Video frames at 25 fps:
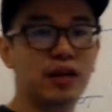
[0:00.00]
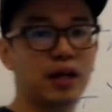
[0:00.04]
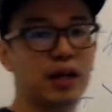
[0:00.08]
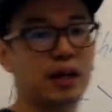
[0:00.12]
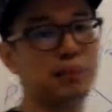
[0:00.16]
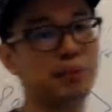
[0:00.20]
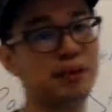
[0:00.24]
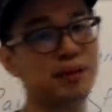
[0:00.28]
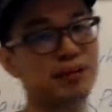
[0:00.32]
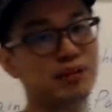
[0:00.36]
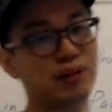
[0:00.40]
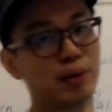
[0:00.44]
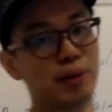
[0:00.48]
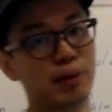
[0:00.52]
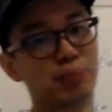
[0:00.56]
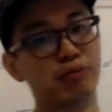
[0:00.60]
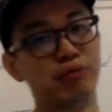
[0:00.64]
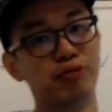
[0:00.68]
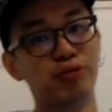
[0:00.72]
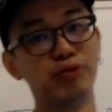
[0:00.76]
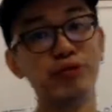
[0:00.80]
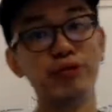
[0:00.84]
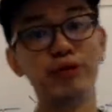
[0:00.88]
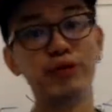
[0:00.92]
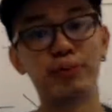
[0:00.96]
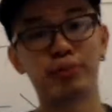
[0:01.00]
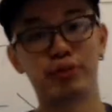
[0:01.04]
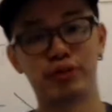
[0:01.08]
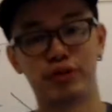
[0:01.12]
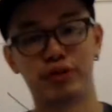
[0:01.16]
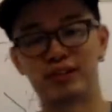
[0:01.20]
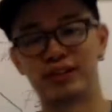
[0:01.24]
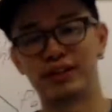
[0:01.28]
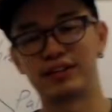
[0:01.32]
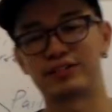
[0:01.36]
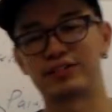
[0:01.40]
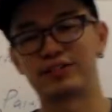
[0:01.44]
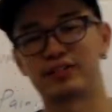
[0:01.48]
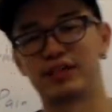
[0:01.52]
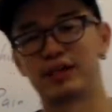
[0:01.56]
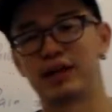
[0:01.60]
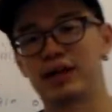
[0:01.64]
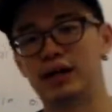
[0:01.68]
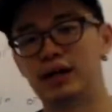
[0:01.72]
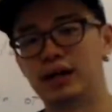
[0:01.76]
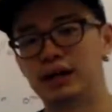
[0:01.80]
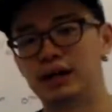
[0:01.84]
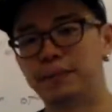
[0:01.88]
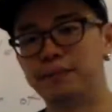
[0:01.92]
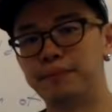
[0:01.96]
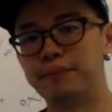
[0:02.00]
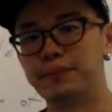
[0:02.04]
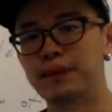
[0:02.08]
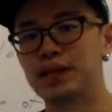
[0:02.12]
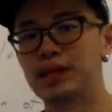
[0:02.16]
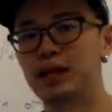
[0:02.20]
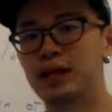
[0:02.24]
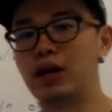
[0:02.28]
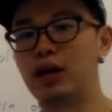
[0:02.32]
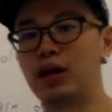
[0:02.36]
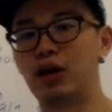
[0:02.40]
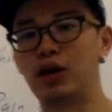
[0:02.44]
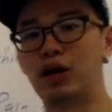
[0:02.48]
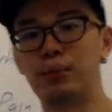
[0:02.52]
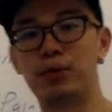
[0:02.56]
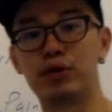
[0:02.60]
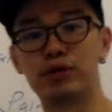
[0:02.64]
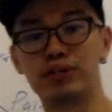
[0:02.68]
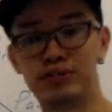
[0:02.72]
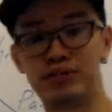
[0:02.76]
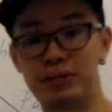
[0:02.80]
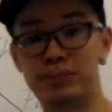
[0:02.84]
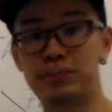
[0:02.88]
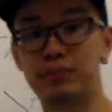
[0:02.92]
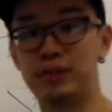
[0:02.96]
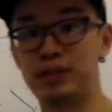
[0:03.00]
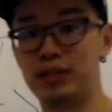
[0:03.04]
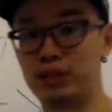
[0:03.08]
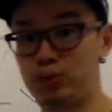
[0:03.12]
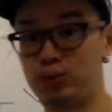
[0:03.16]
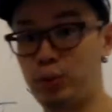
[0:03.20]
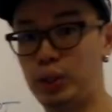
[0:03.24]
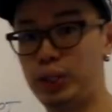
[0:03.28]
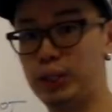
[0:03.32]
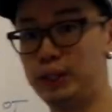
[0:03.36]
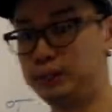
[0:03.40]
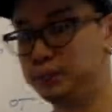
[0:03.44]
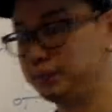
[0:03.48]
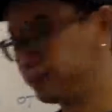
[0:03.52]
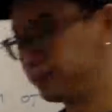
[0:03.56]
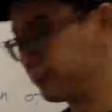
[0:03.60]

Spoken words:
and makes the approval process a lot more simple as well.